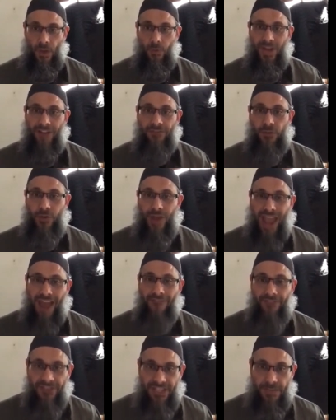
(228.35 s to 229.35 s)
We have to do
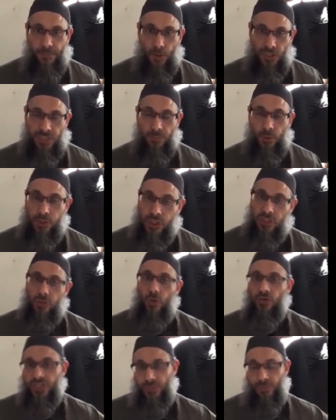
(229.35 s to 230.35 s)
everything possible to
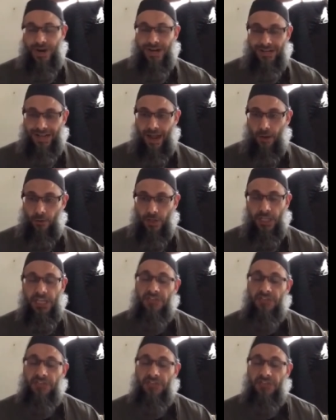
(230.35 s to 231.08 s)
slow the spread down.